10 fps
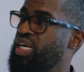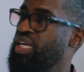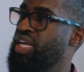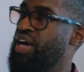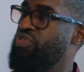
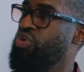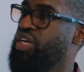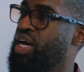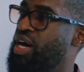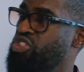not for
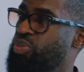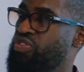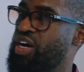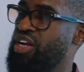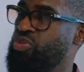the housing
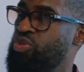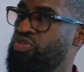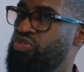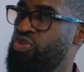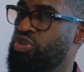providers, but
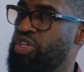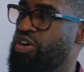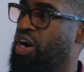for their